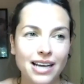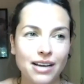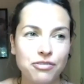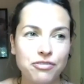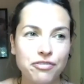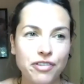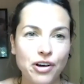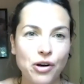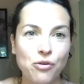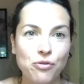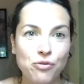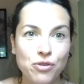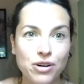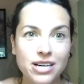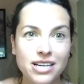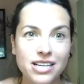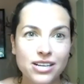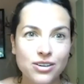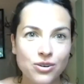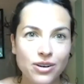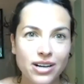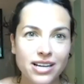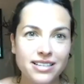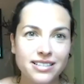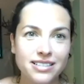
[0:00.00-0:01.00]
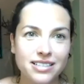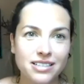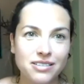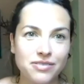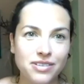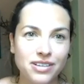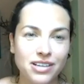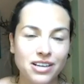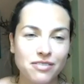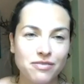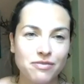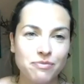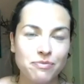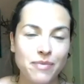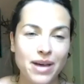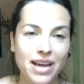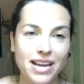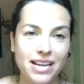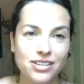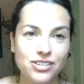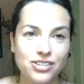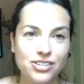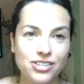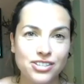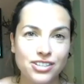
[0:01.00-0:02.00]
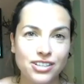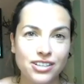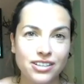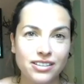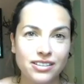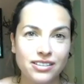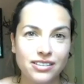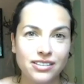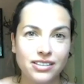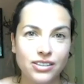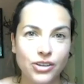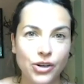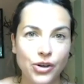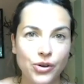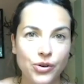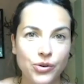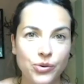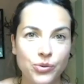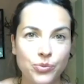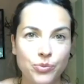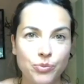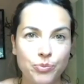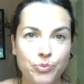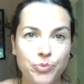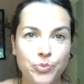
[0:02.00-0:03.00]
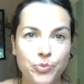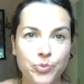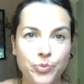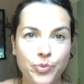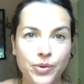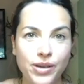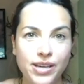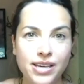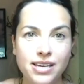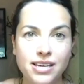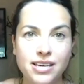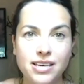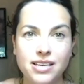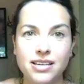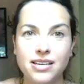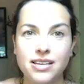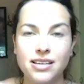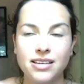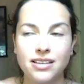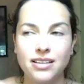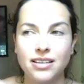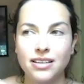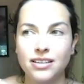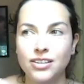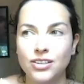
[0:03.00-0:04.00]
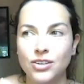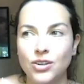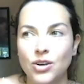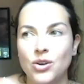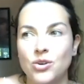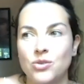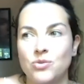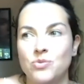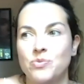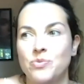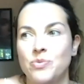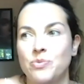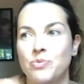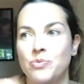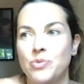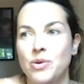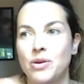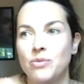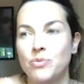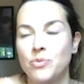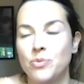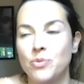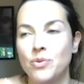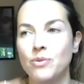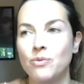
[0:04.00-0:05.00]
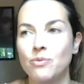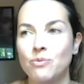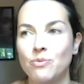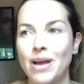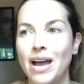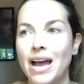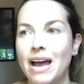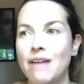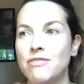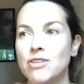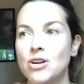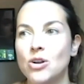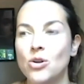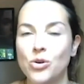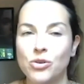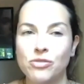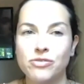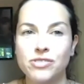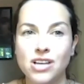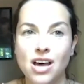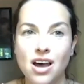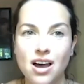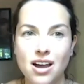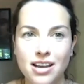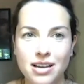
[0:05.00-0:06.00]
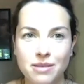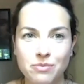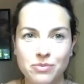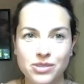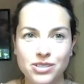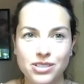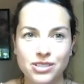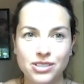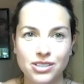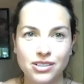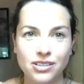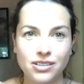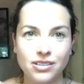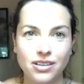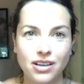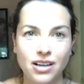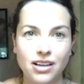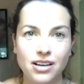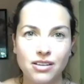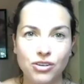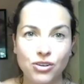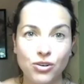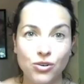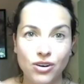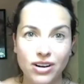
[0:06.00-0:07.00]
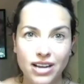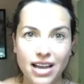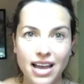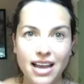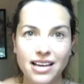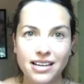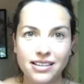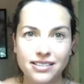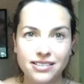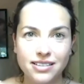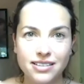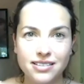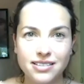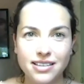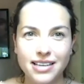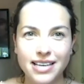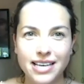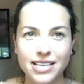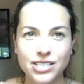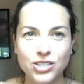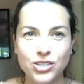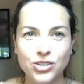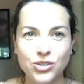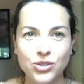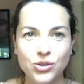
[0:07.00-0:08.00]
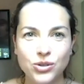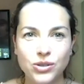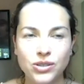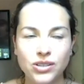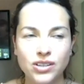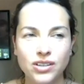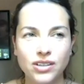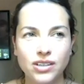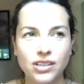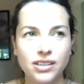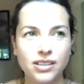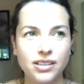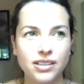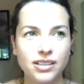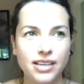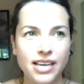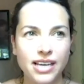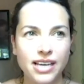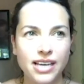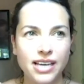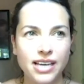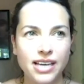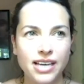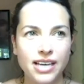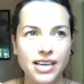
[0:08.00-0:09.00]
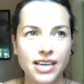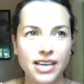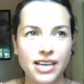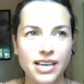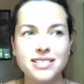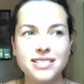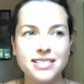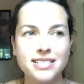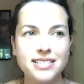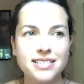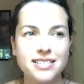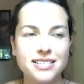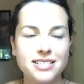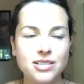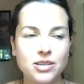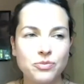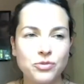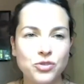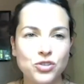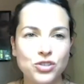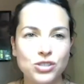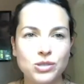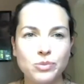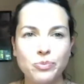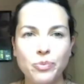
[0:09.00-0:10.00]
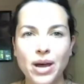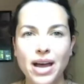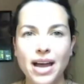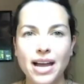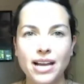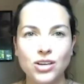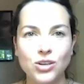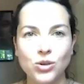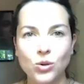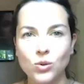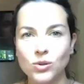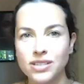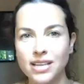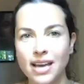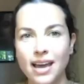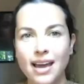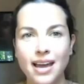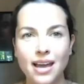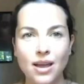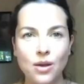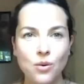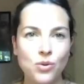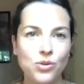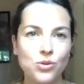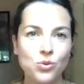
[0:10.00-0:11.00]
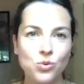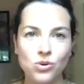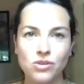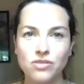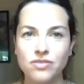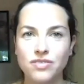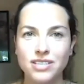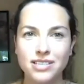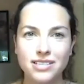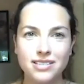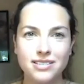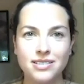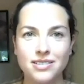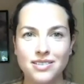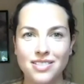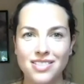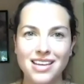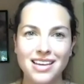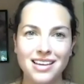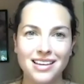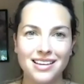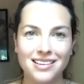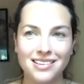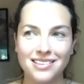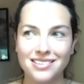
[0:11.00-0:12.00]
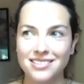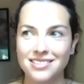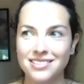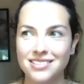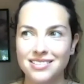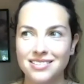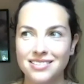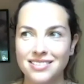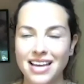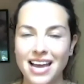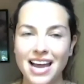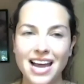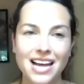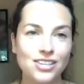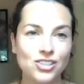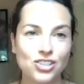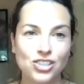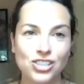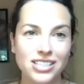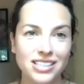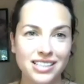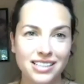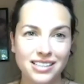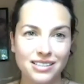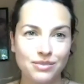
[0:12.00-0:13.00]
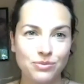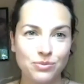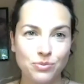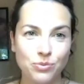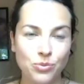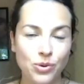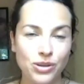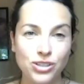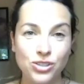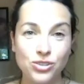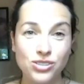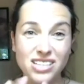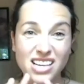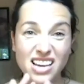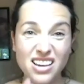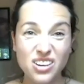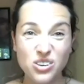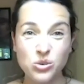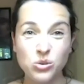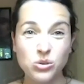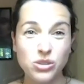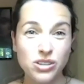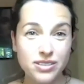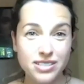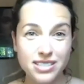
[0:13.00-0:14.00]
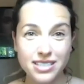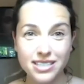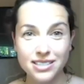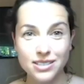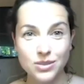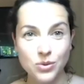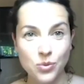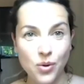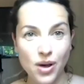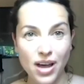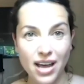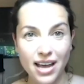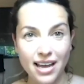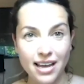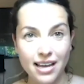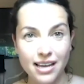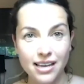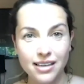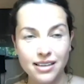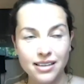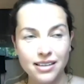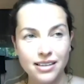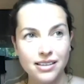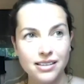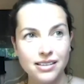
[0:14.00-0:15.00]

I felt really creative, and I've managed to, you know, be, you know, have a lot of time to kind of create, because I guess you, it's so easy to just pack your day with all of these things that actually when you take all those things away,